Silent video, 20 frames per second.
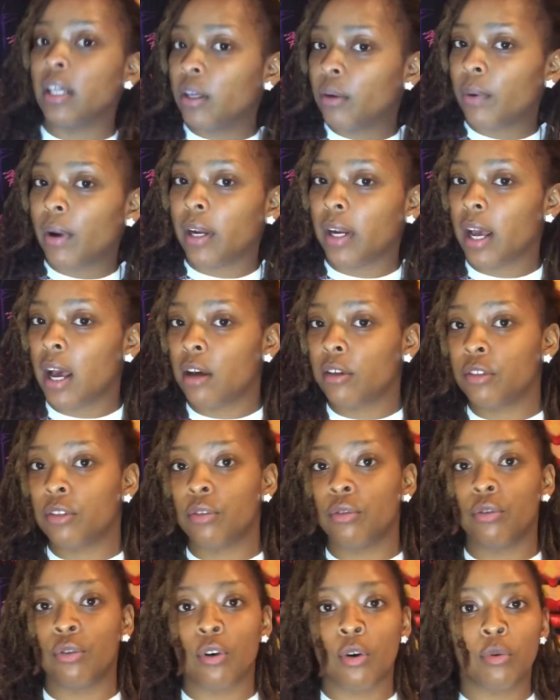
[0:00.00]
around the house, you
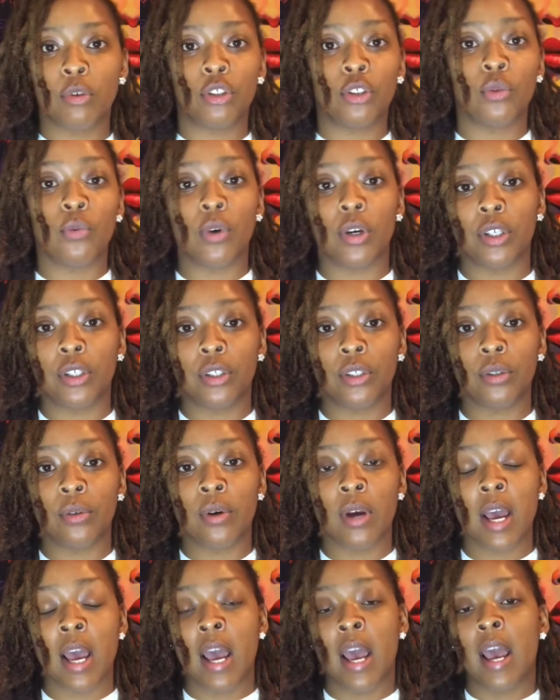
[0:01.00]
doing what you want to do,
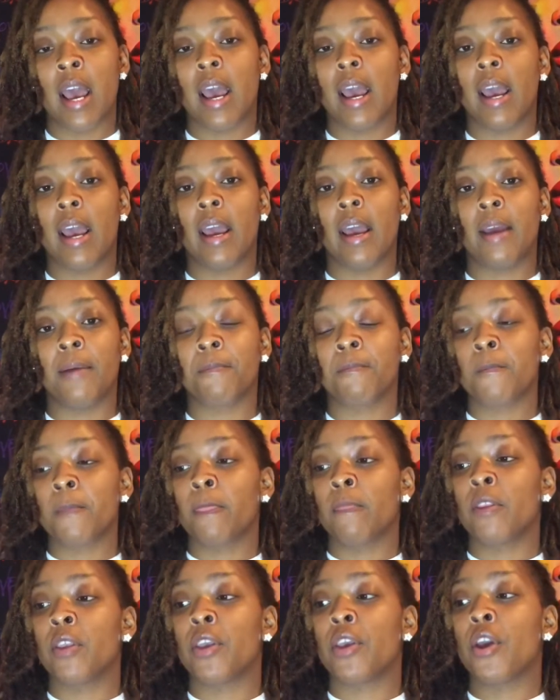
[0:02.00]
and
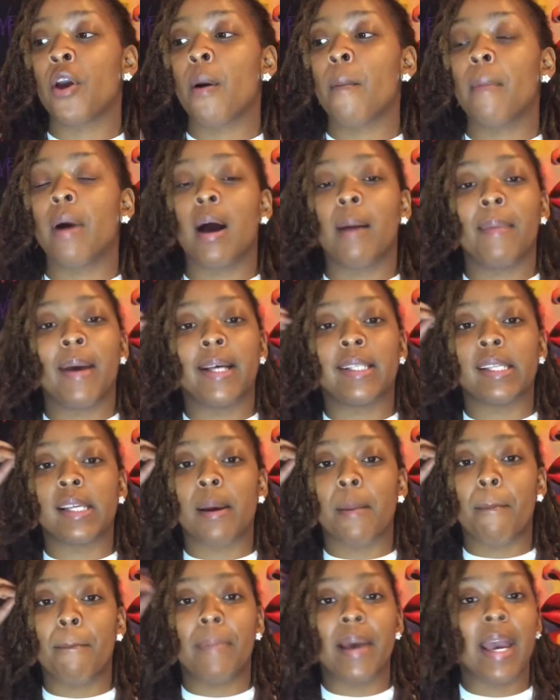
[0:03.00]
your mom has
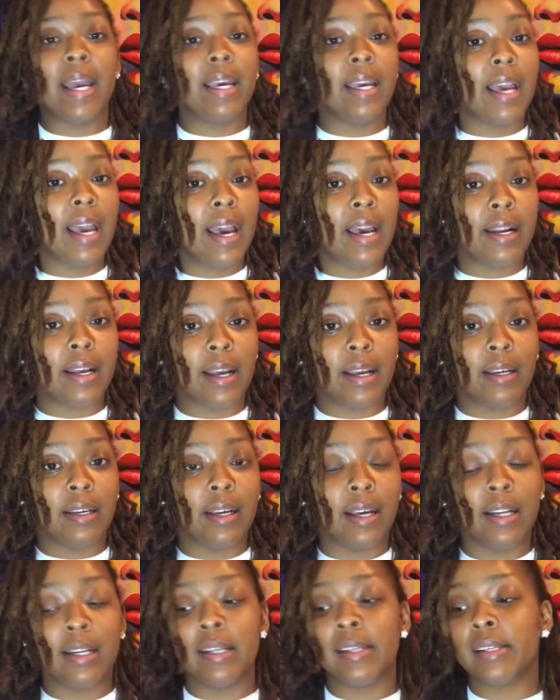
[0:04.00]
a banging headache,
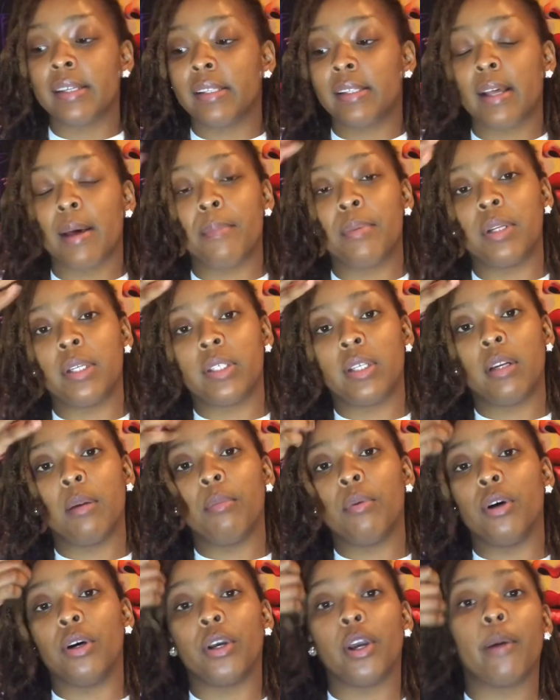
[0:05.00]
and this example is in the
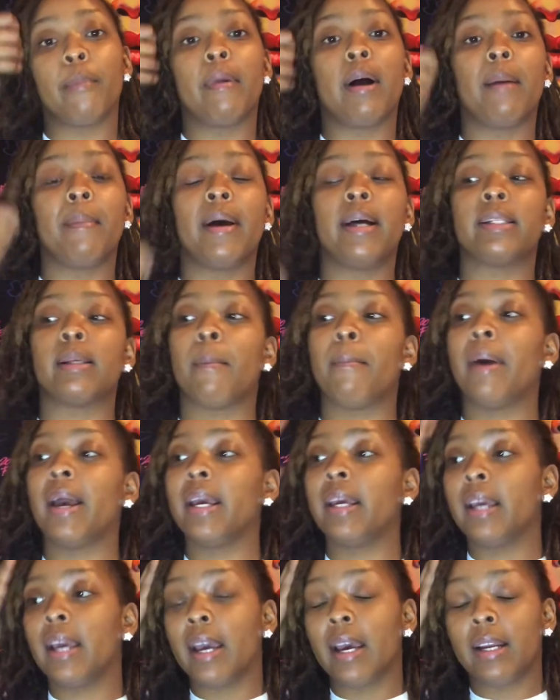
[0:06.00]
book. Your mom has a
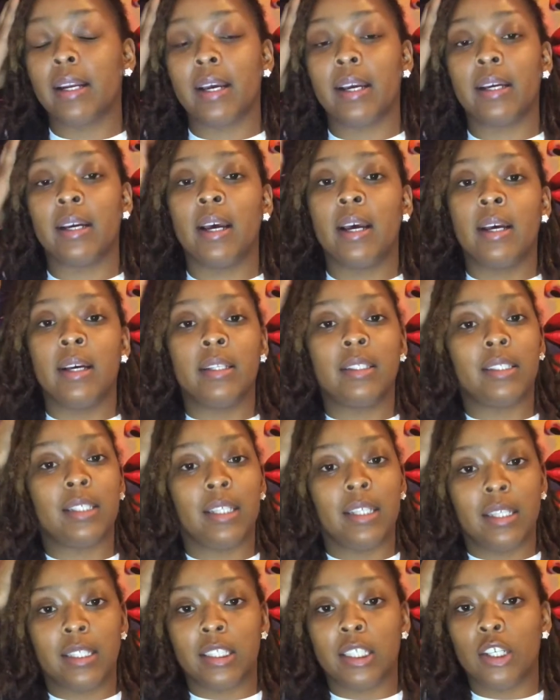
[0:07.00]
banging headache,
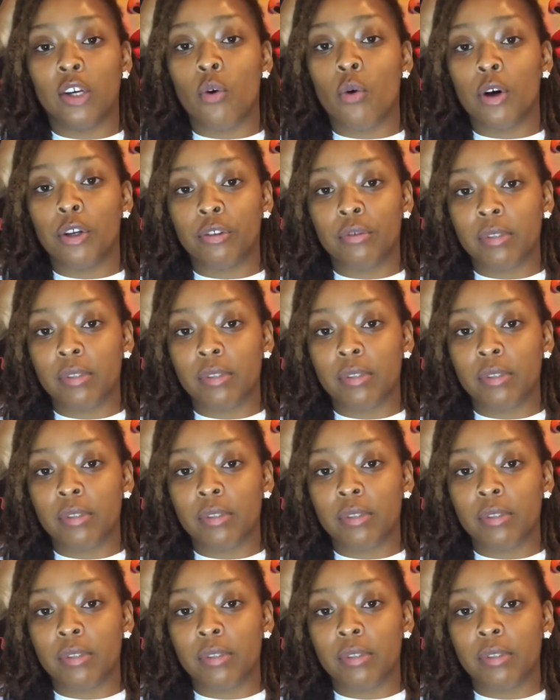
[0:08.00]
she going through